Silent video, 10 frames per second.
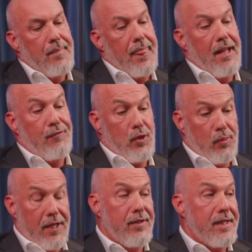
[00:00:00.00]
If you
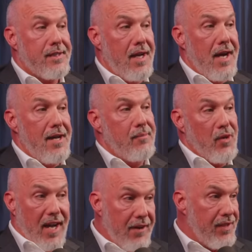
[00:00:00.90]
live in a time
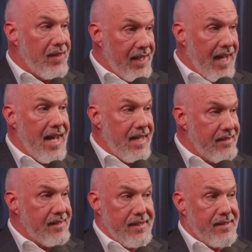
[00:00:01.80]
where everything
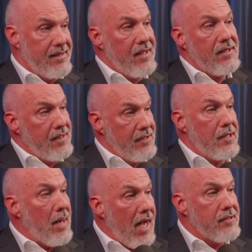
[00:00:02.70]
ends and it's as ugly as
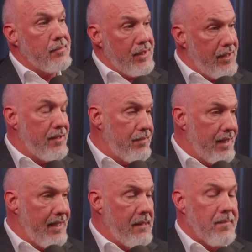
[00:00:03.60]
it possibly could
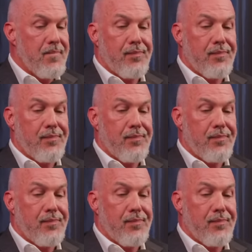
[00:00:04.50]
be,